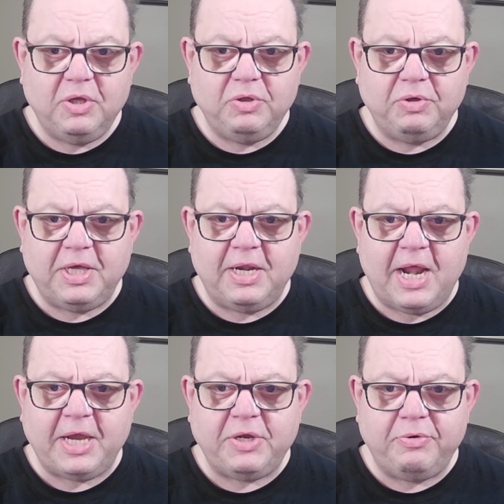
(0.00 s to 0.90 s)
you'll get an
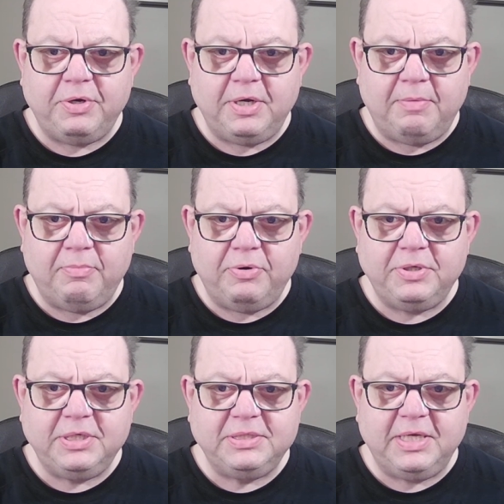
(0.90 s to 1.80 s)
accurate number
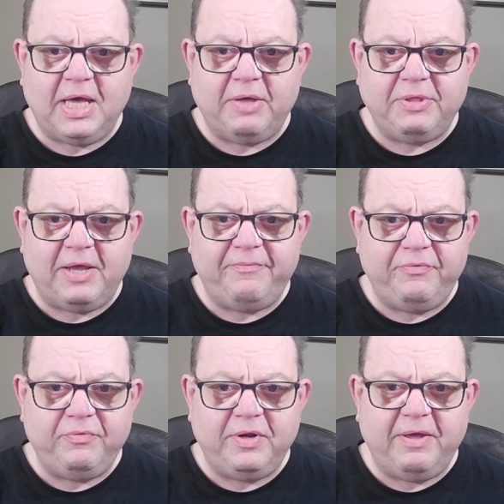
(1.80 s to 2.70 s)
to see how that
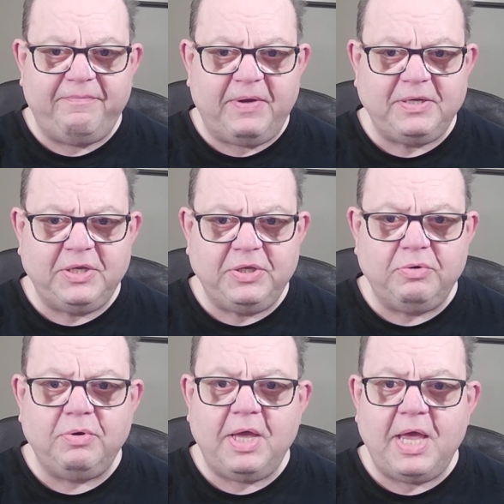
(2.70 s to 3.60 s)
food affected
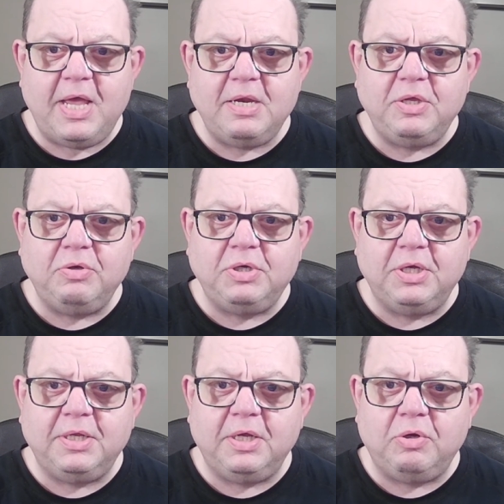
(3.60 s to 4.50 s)
you, and you
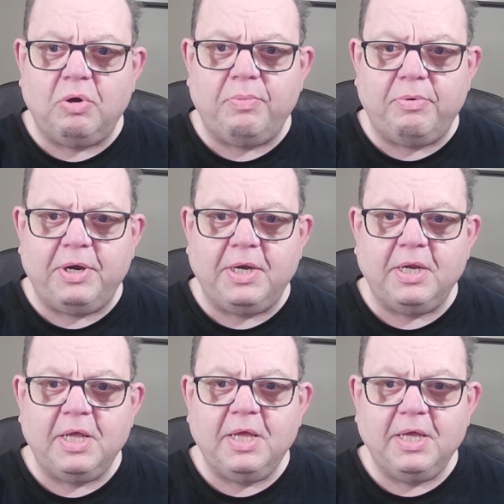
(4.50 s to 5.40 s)
could incorporate it
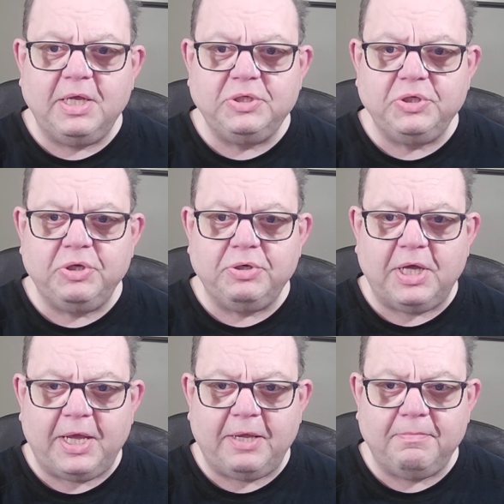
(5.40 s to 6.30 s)
into your diet.